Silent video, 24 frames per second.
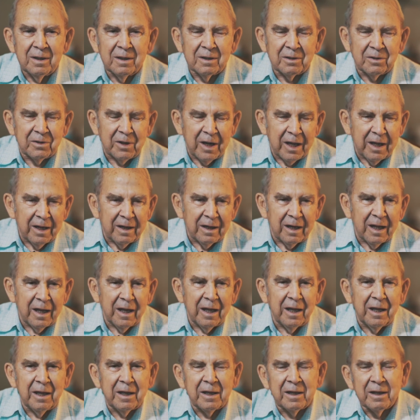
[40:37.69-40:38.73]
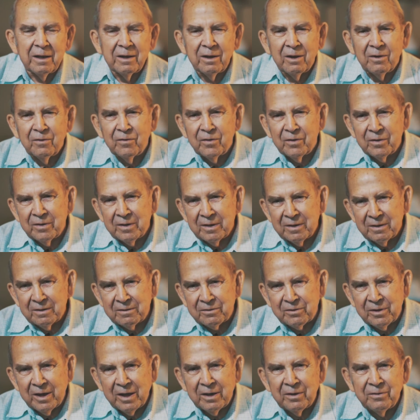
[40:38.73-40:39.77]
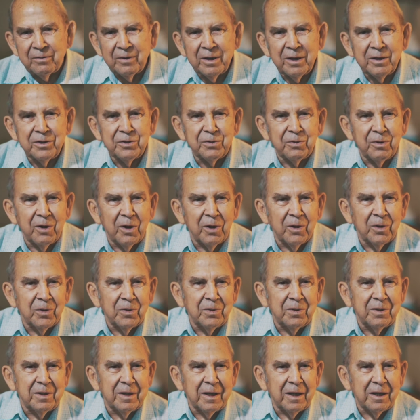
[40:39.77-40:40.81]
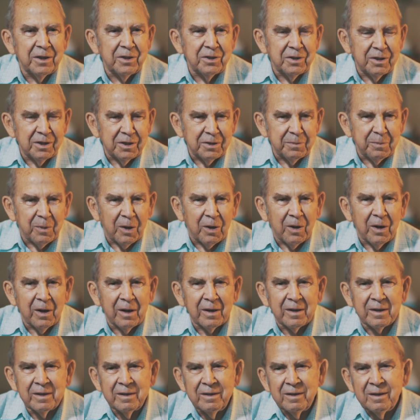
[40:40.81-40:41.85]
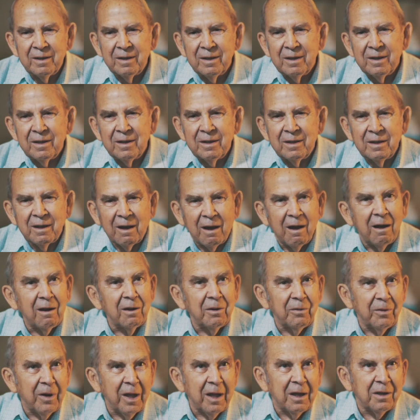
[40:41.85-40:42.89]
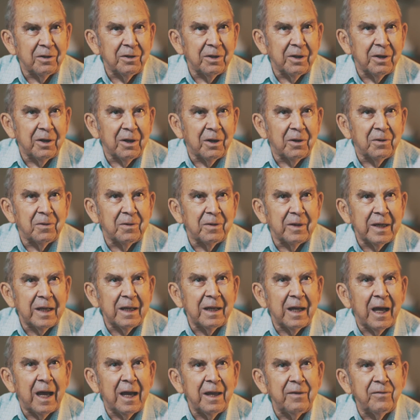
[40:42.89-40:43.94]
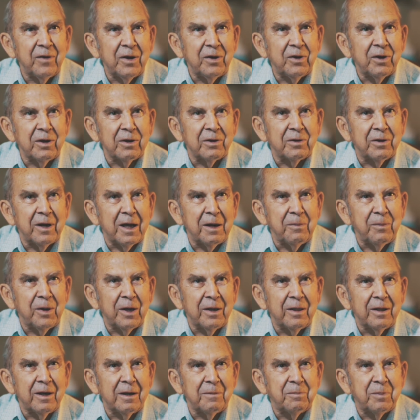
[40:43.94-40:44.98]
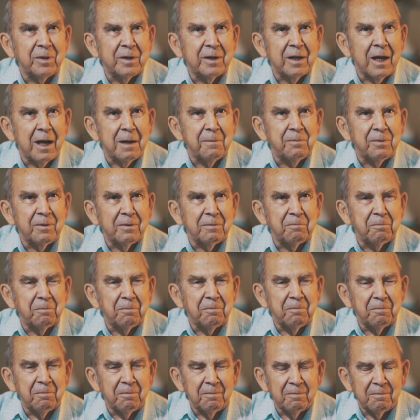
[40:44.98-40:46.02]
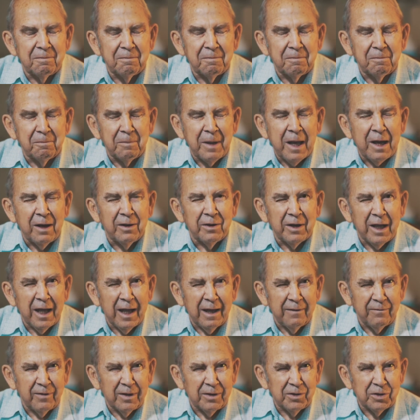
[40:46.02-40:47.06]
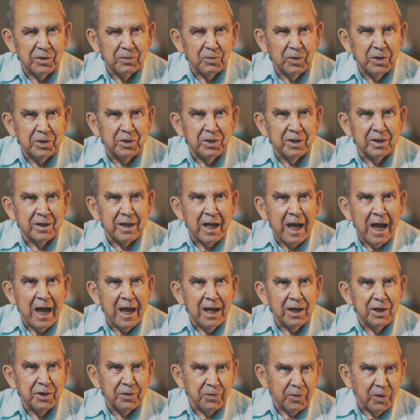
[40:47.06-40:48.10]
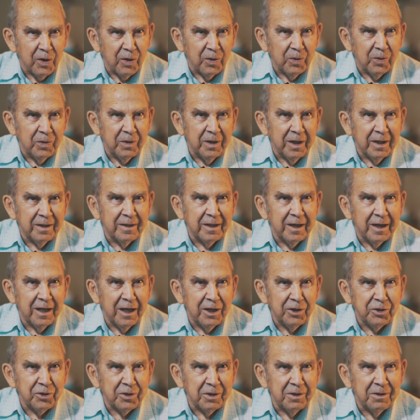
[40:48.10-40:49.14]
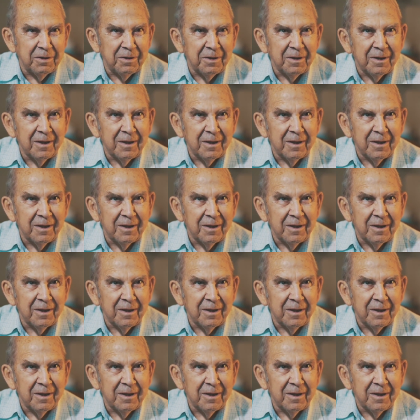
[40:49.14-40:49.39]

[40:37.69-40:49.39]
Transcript: Grand Lake, and over the Trail Ridge Road to Estes Park, and all around, you know. I even took grandmother up the top of Mount Evans, which is the highest road in the nation,